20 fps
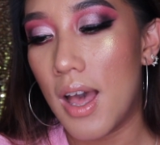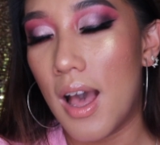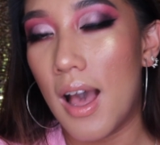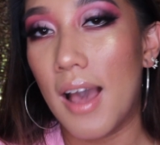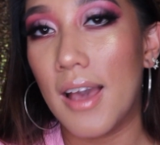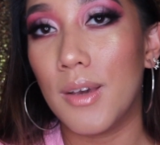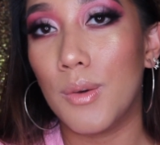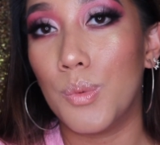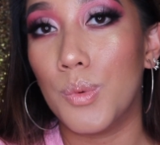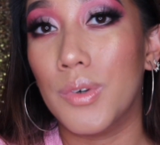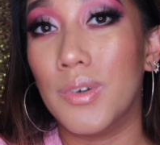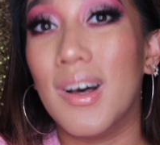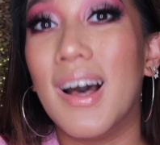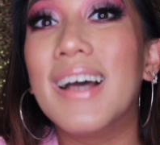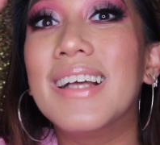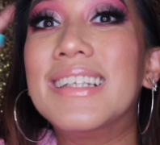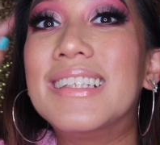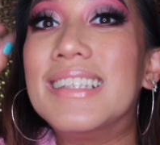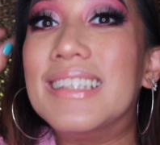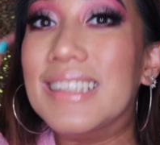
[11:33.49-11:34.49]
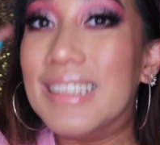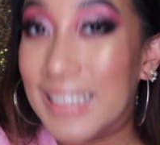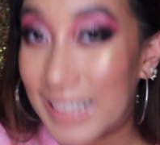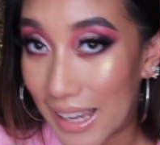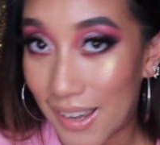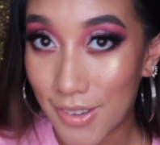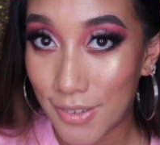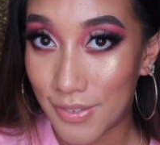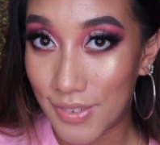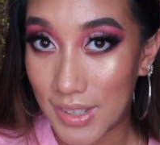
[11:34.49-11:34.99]
I will
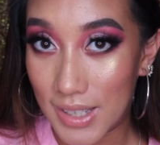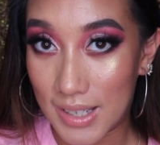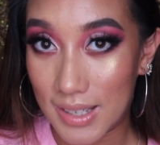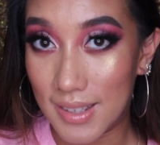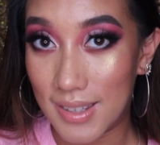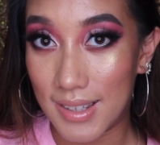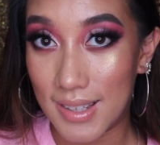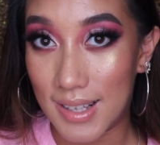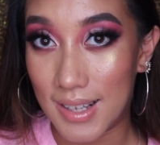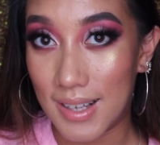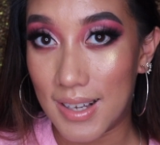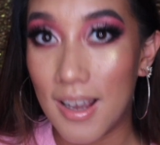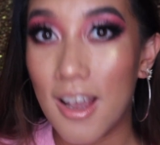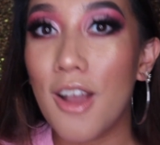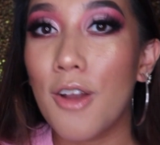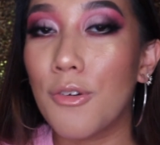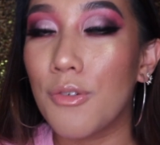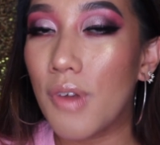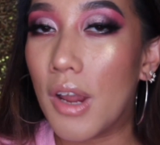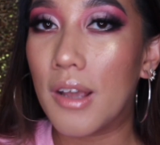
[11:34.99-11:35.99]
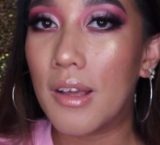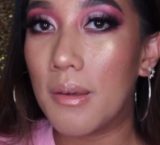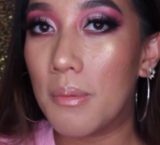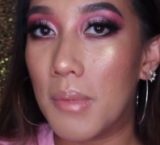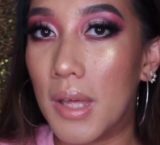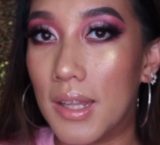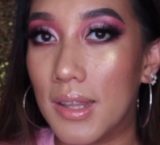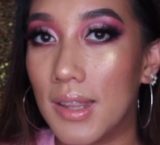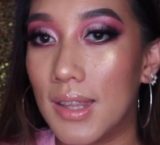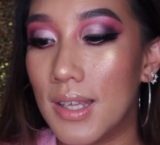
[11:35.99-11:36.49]
definitely
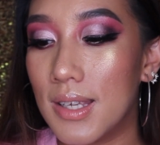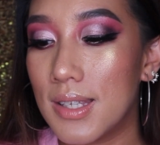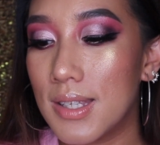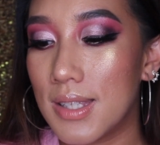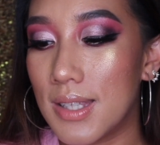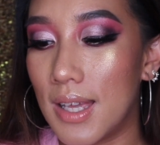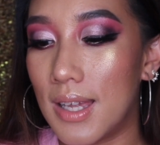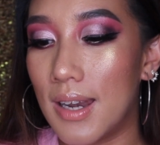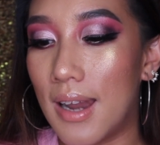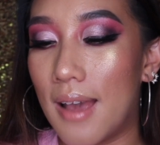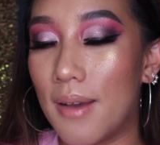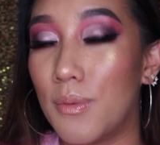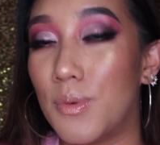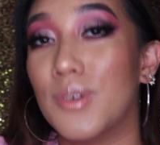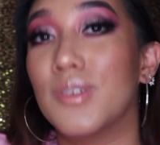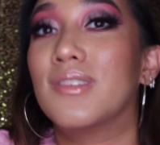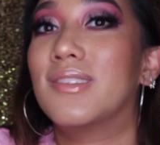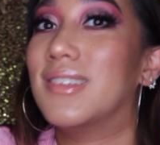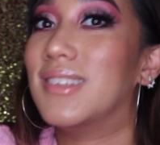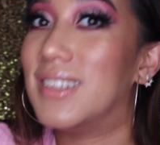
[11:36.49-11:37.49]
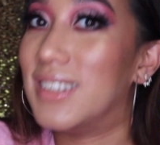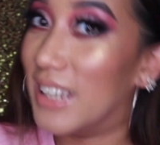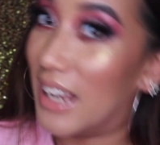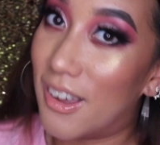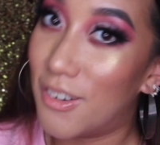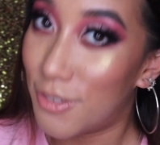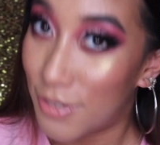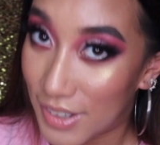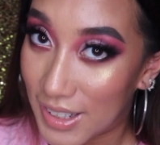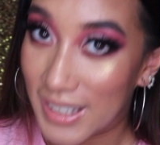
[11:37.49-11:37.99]
recommend this, and I will
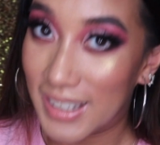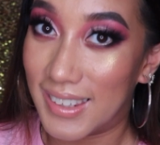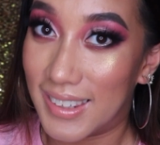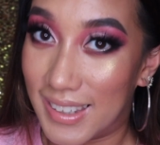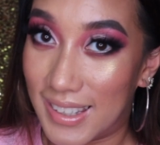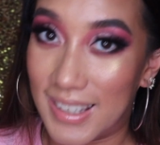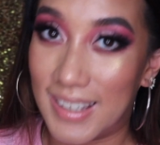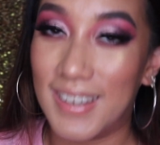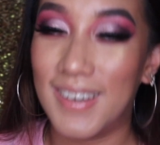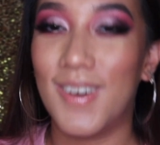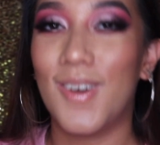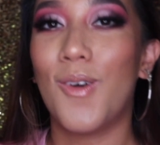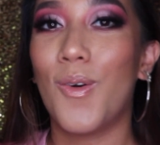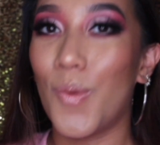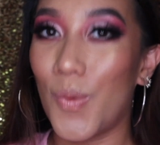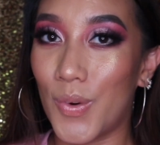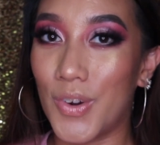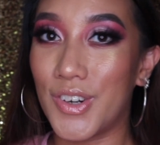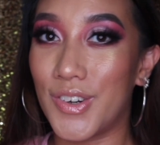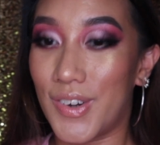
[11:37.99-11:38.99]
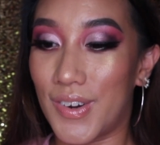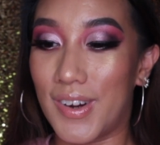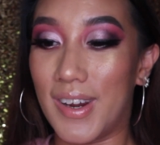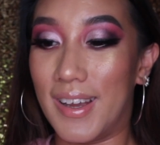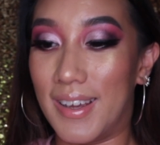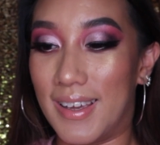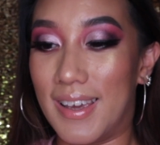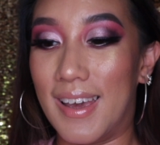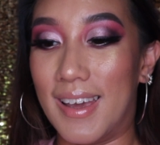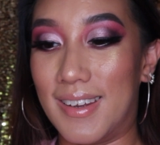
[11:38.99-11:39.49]
definitely order
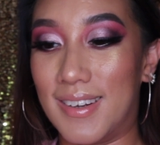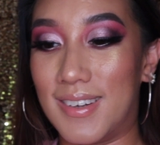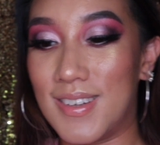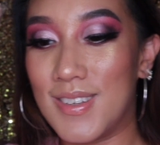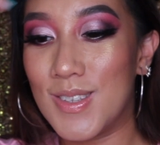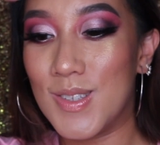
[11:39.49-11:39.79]
again.